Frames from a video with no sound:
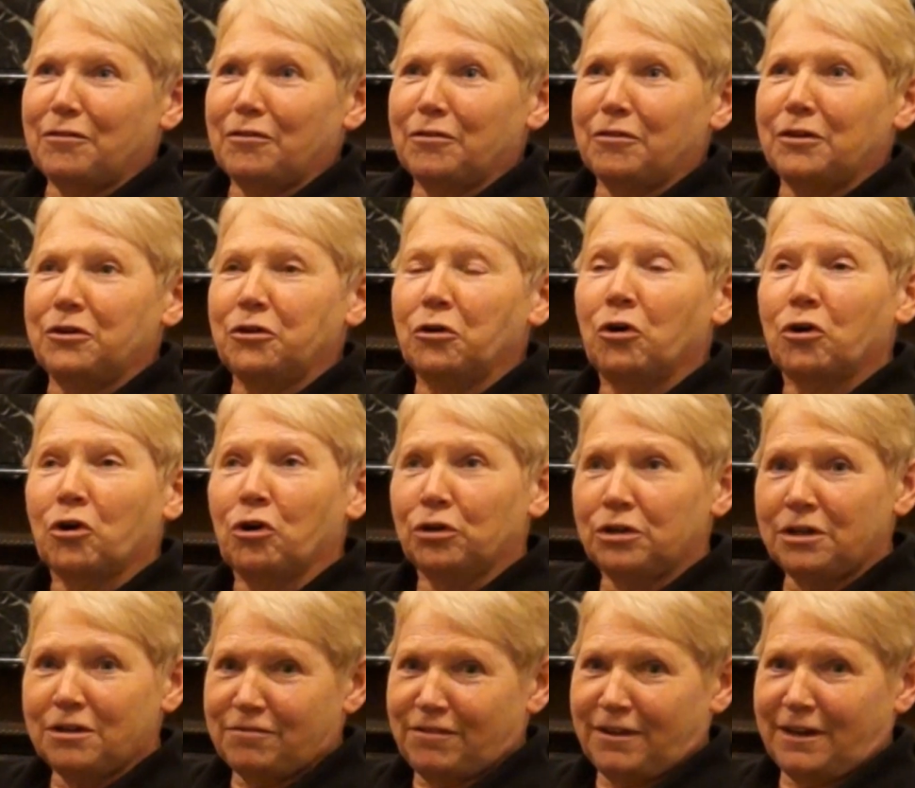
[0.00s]
The
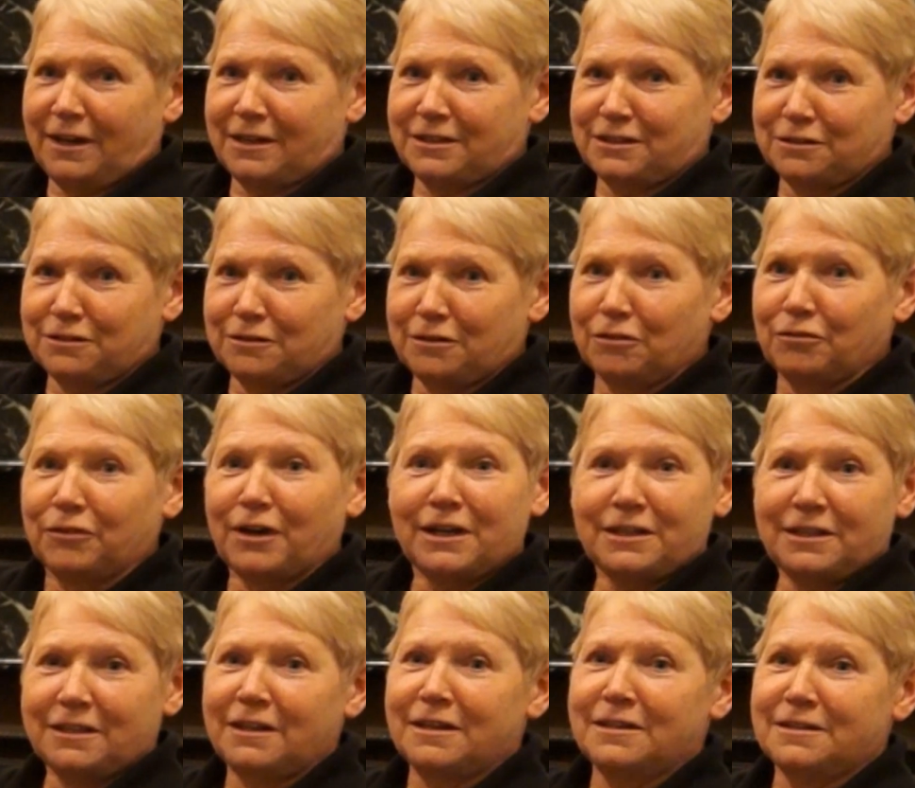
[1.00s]
knock-on effect of
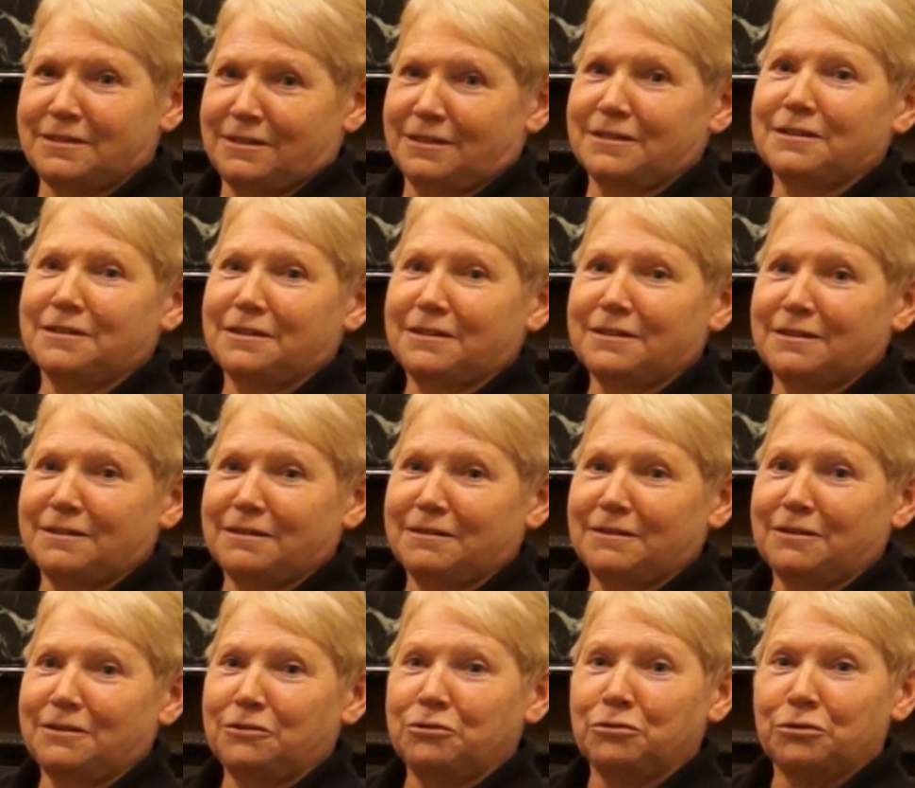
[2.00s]
getting these
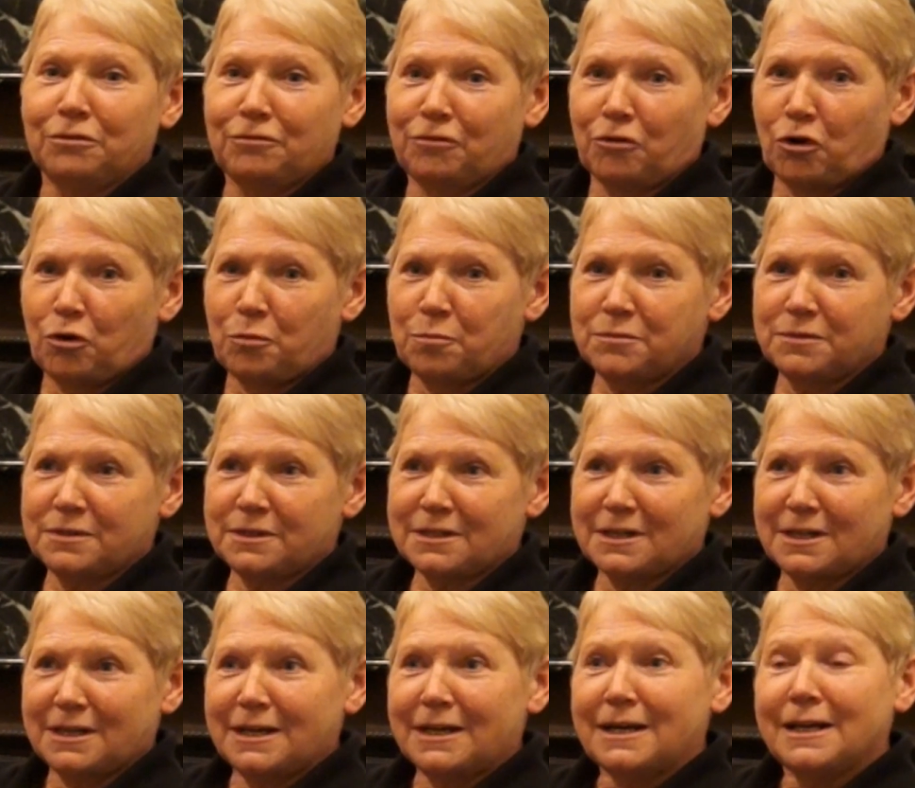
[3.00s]

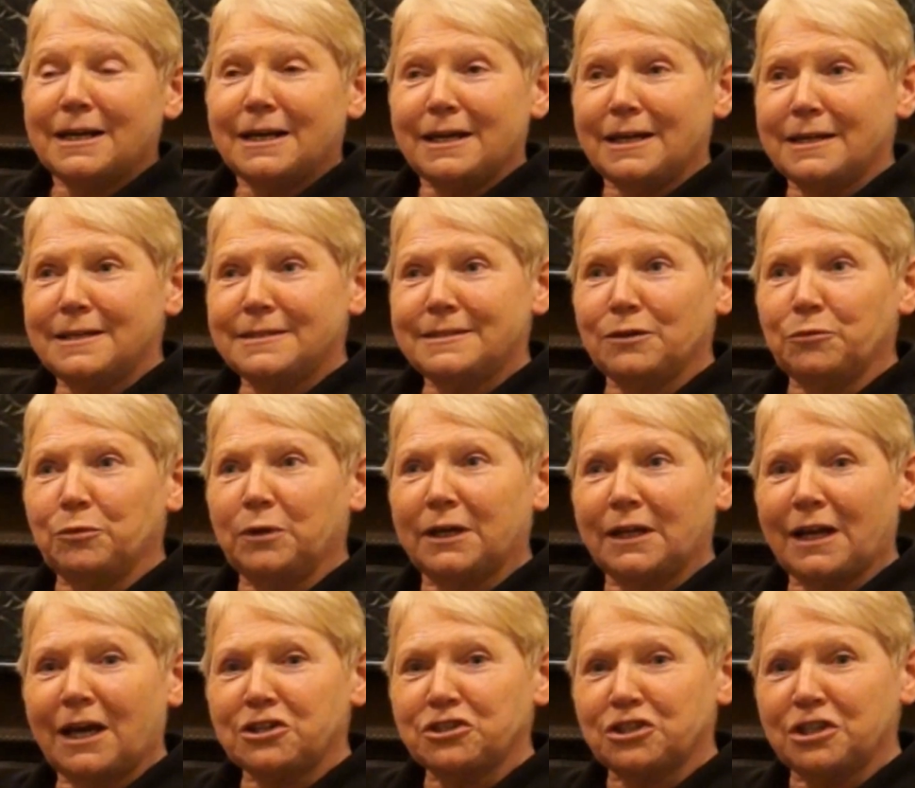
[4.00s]
uniforms is that we
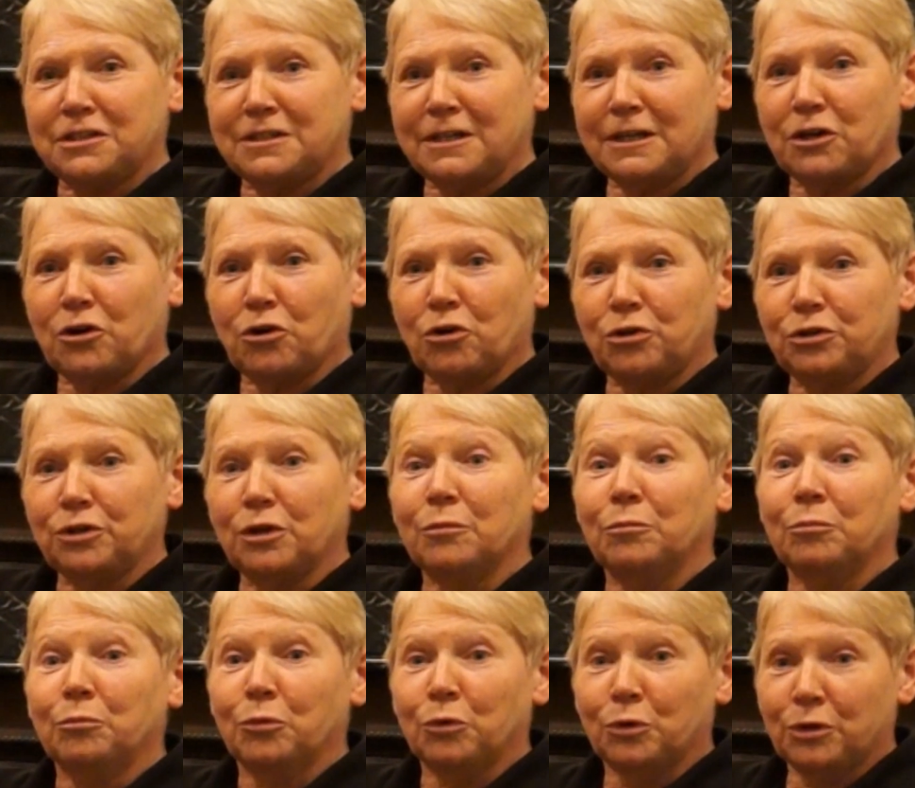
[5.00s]
can actually take on
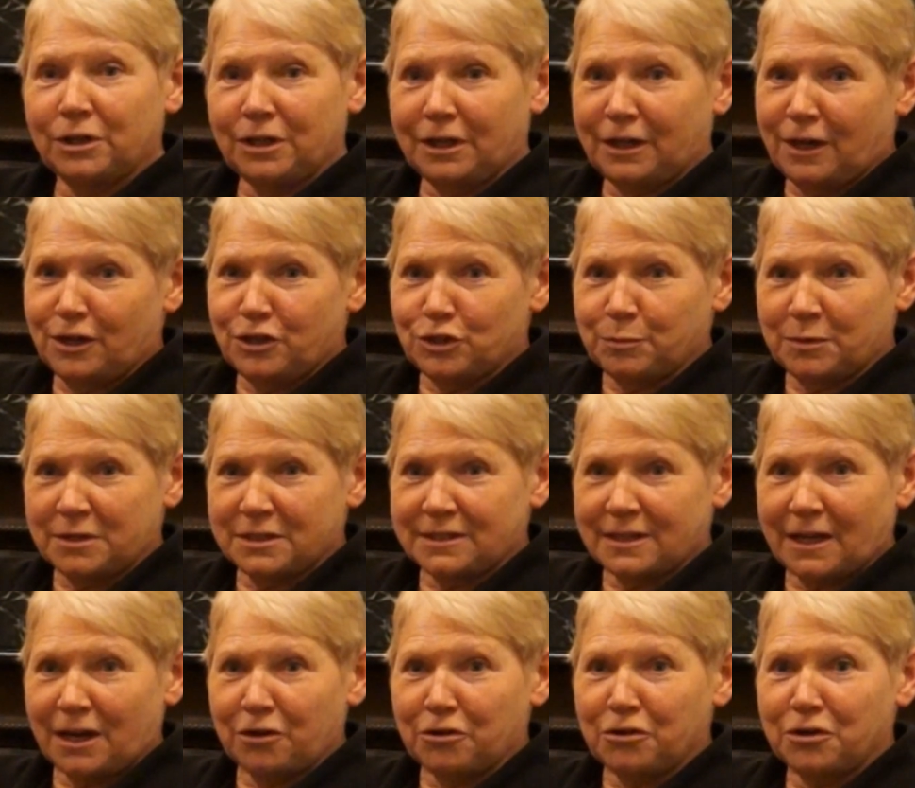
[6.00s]
more engagements
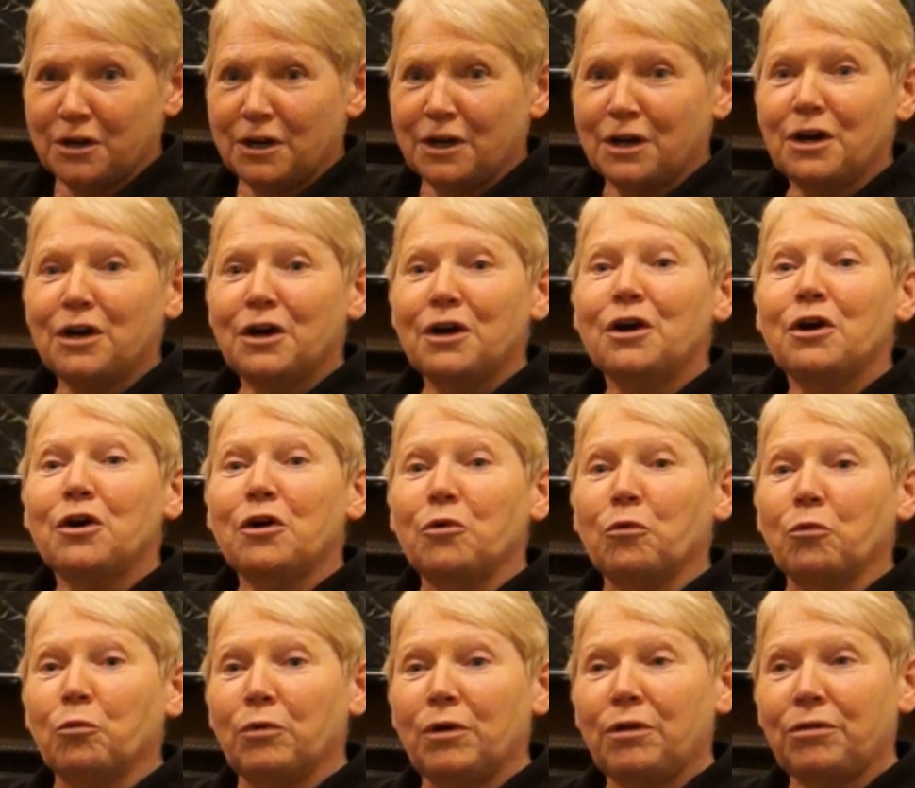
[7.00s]
now.
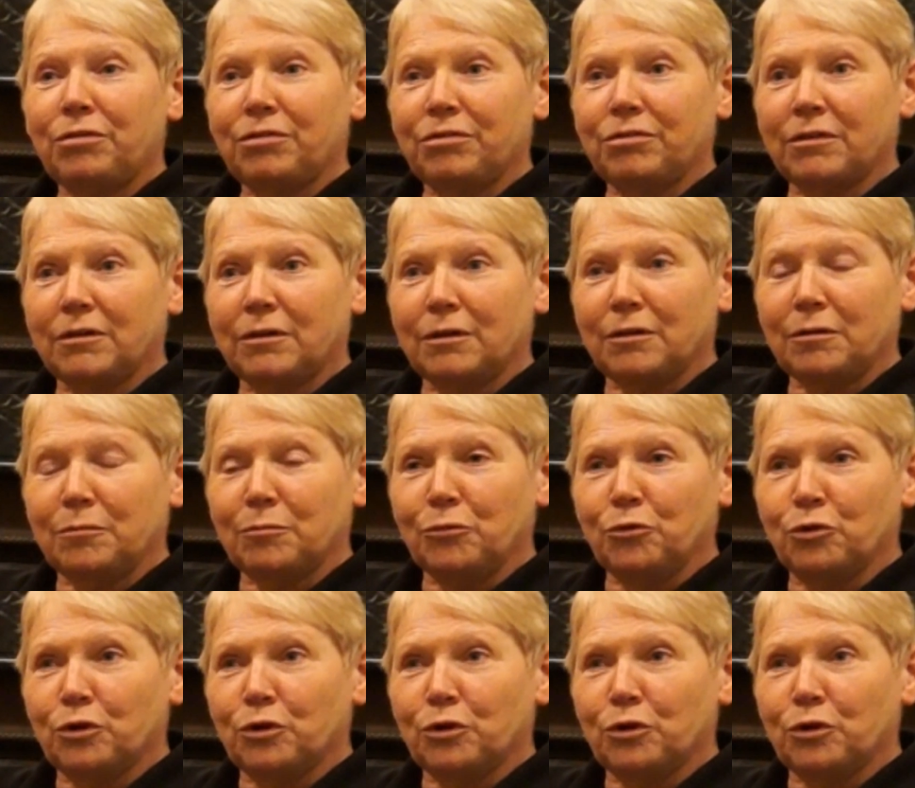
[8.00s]
With the